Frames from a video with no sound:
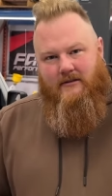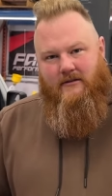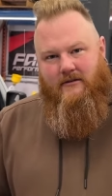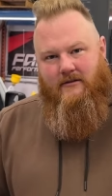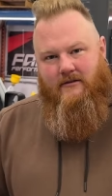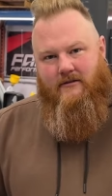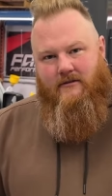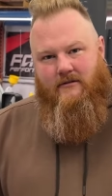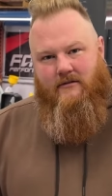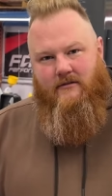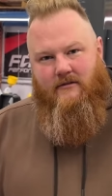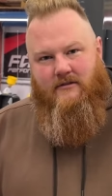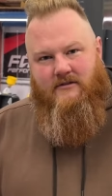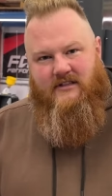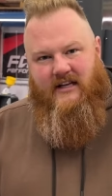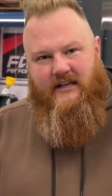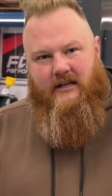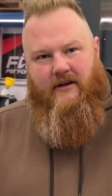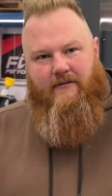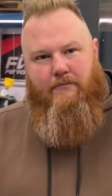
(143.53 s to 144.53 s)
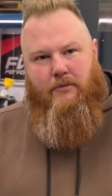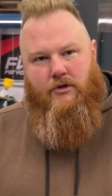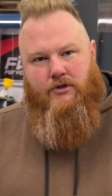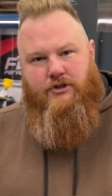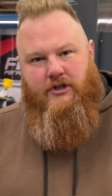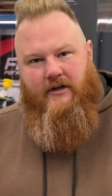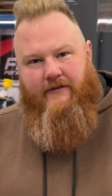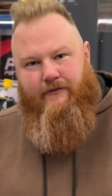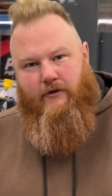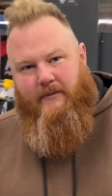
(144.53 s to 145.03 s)
Cool. Is that enough bullshit
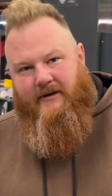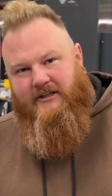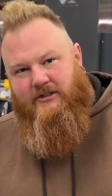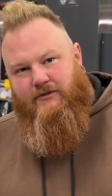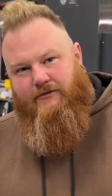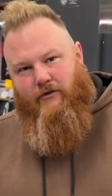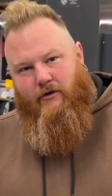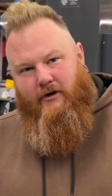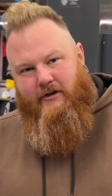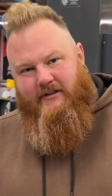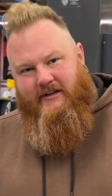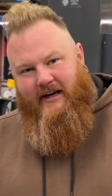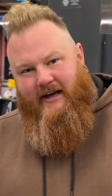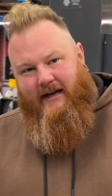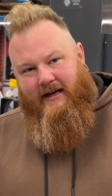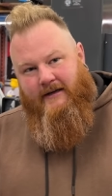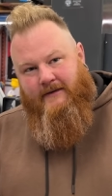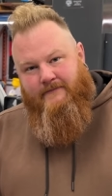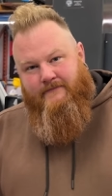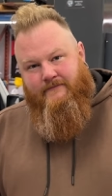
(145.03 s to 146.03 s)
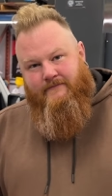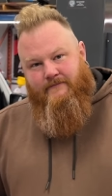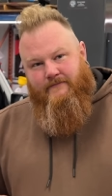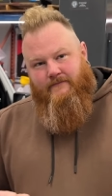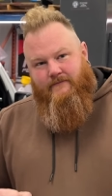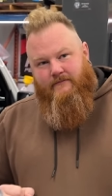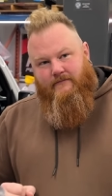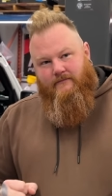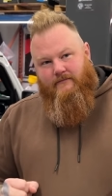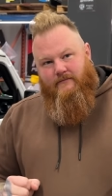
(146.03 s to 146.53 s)
information for you today? I think
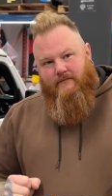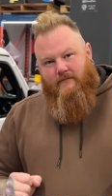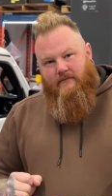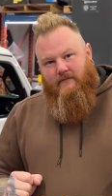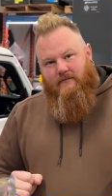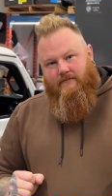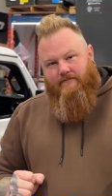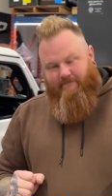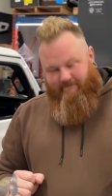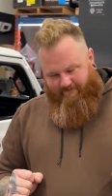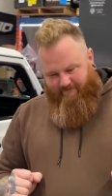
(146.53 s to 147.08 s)
so. We're good.